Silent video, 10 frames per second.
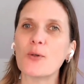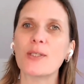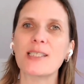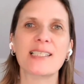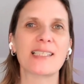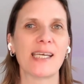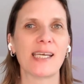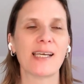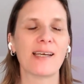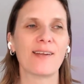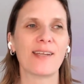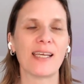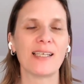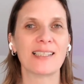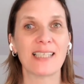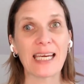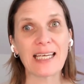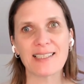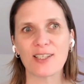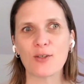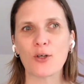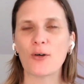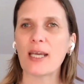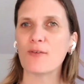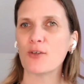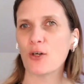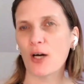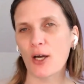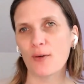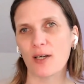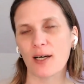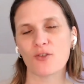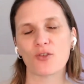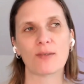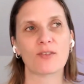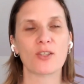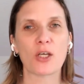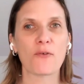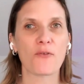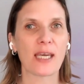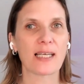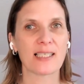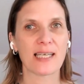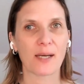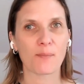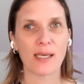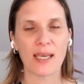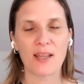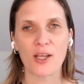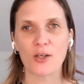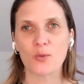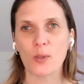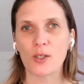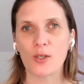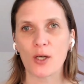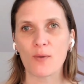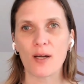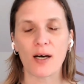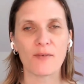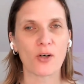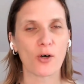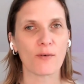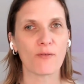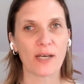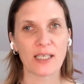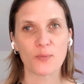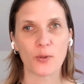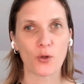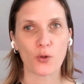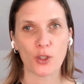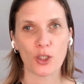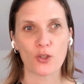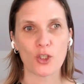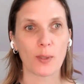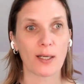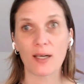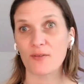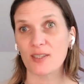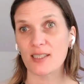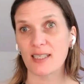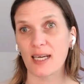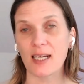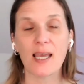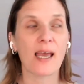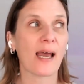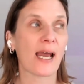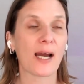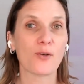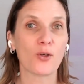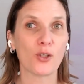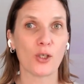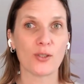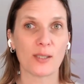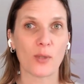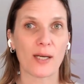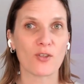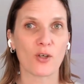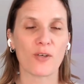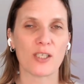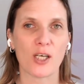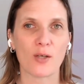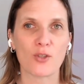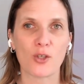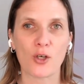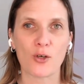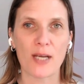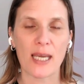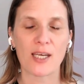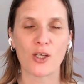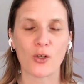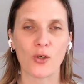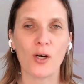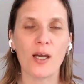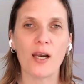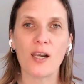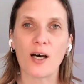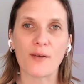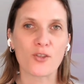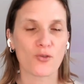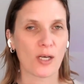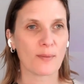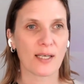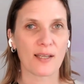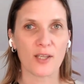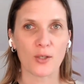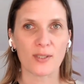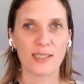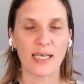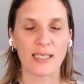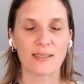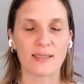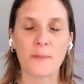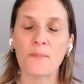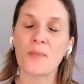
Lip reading: forward to seeing the scenes that you create for your own live stream. So don't forget to tag me in those when you go live on Facebook or YouTube. I'd love to see how you're using Wave.video to create your live streams and those scenes.